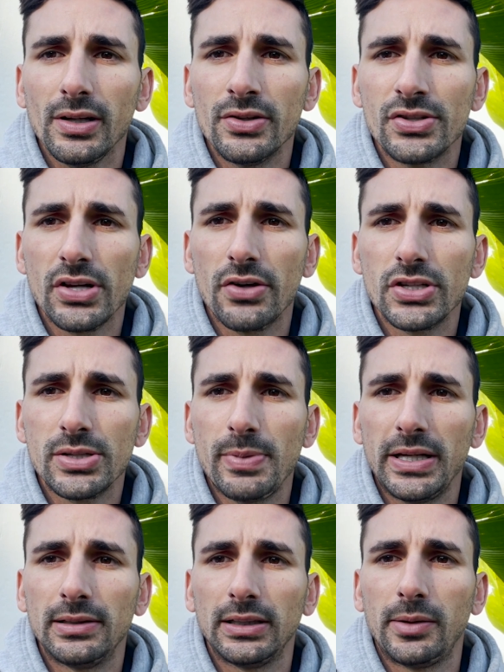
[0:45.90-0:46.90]
So just
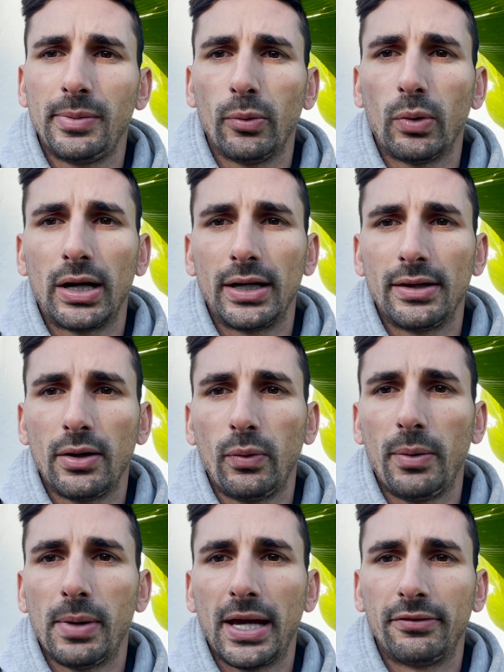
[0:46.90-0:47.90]
been a little bit worried that
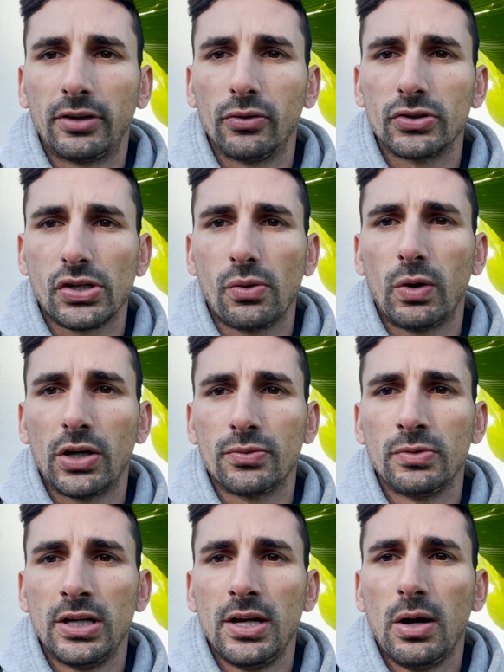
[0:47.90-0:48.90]
we may have gone to the well
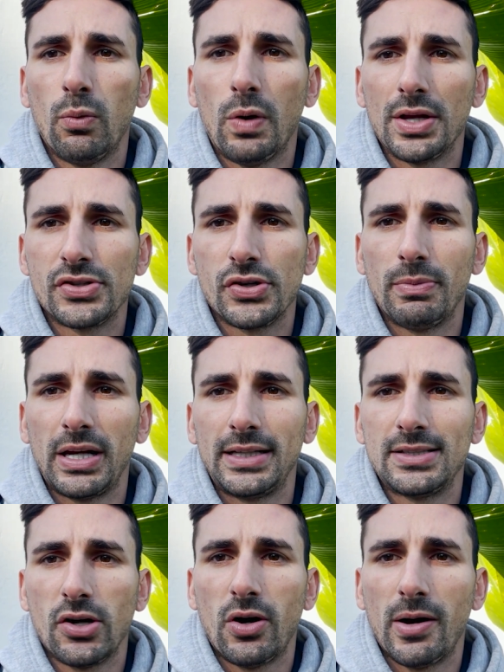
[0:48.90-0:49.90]
one too many
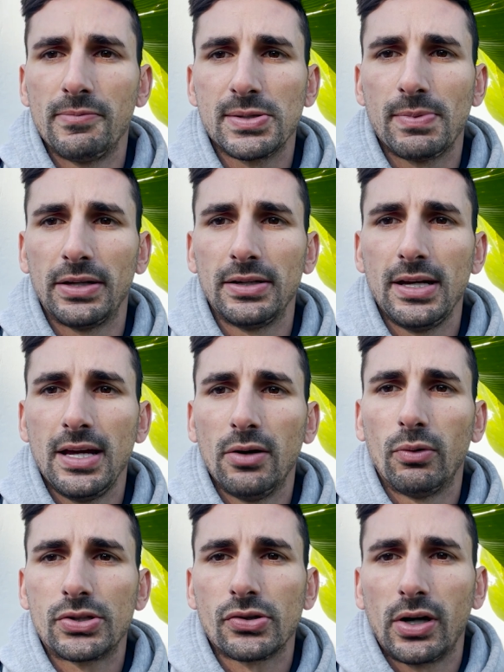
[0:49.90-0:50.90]
times, but
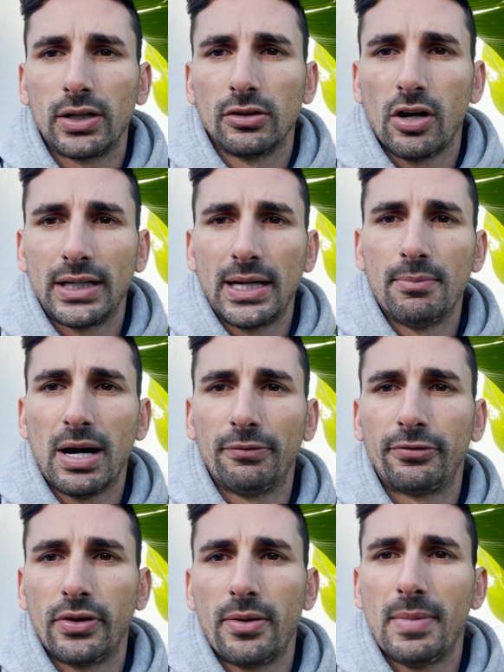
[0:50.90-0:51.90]
we're trying to line him up
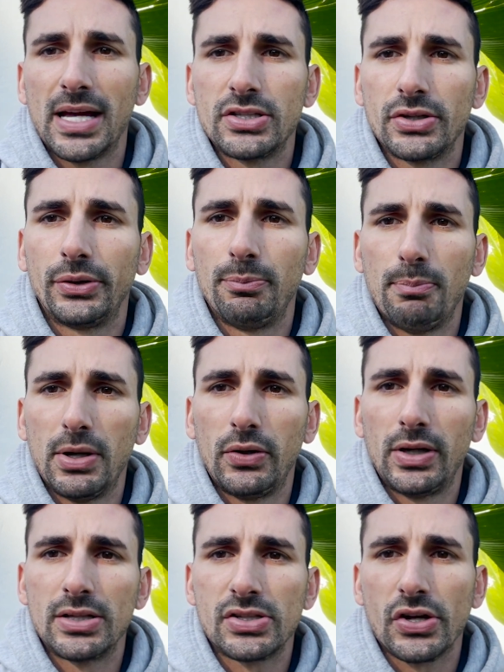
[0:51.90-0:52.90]
for the Magic
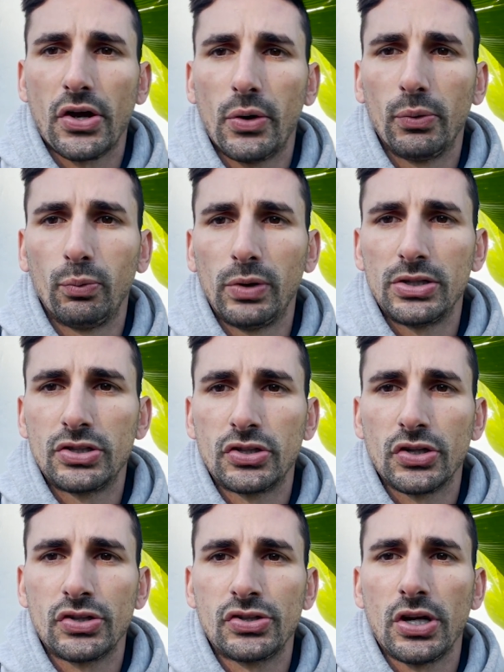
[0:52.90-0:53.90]
Million, so we
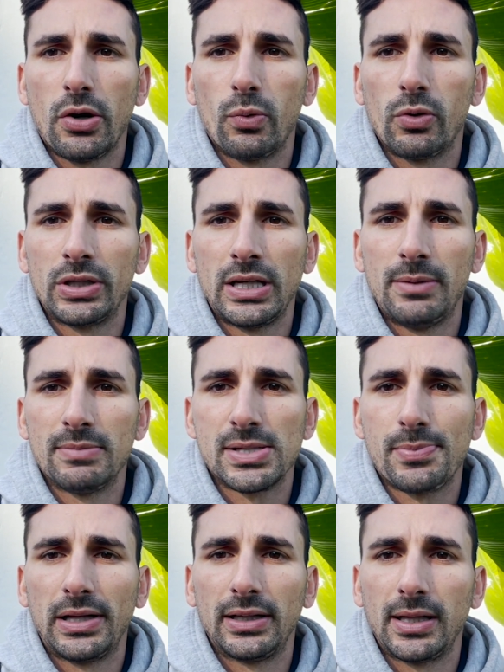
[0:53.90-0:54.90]
just don't want him
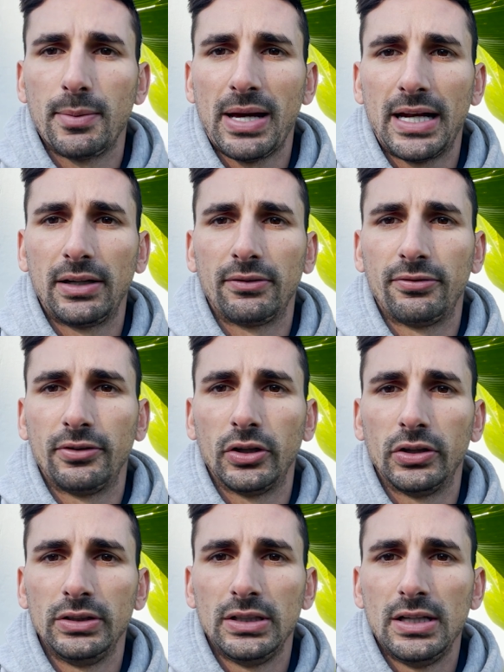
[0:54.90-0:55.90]
spelling the paddock for
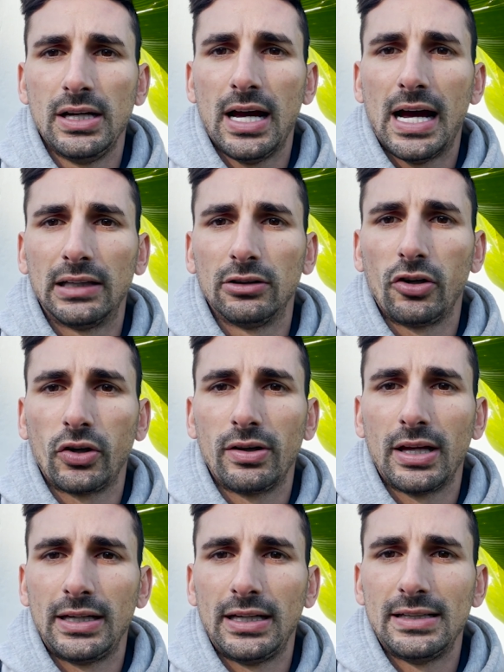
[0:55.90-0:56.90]
uh, longer
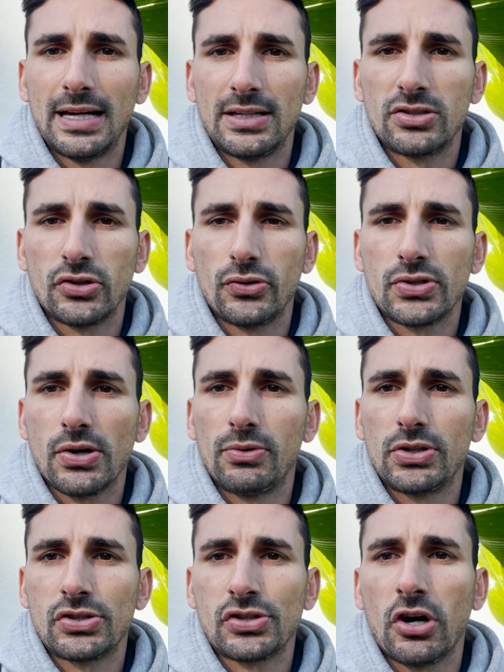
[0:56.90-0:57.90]
than he need to. So we're
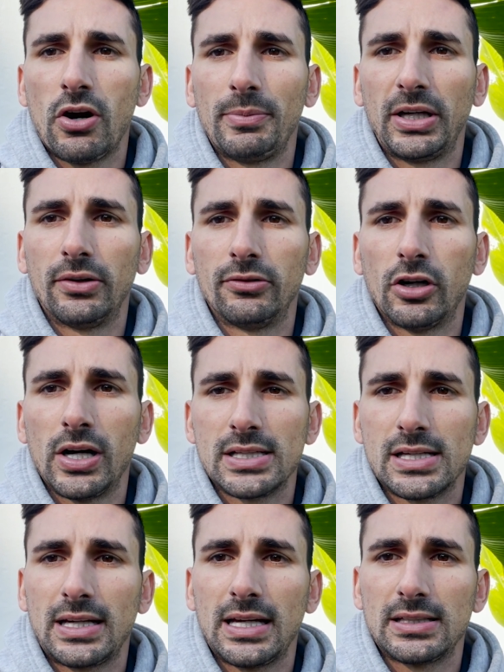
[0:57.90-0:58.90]
just timing it right
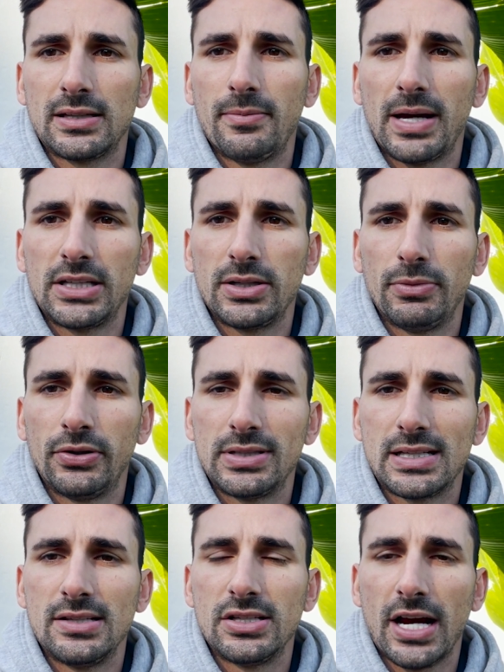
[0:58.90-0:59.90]
to get to the Magic moons in